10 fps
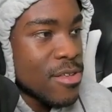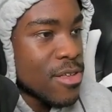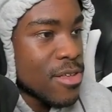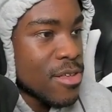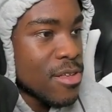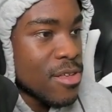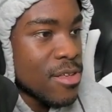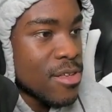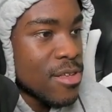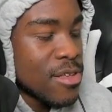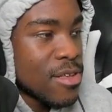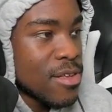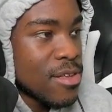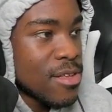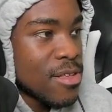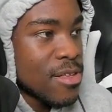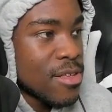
I get immediate